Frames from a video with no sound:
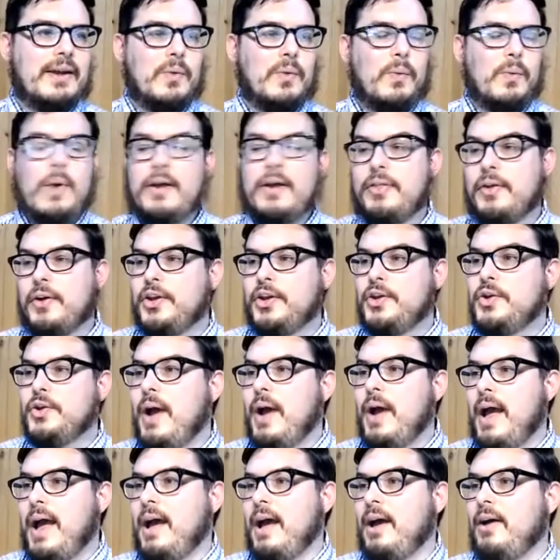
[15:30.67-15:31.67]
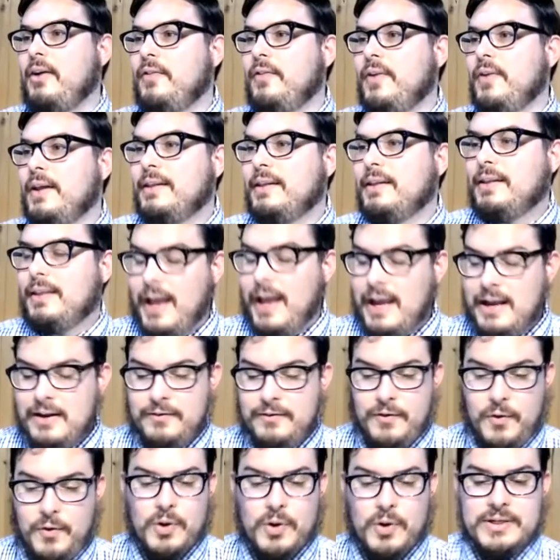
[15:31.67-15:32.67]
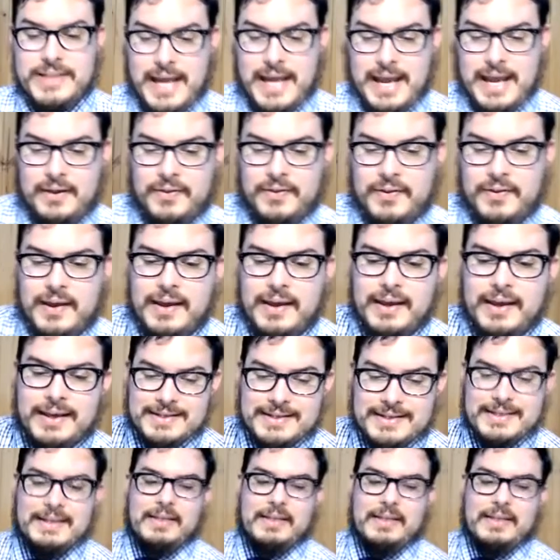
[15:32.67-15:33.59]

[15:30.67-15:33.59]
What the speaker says: whether you have life or death is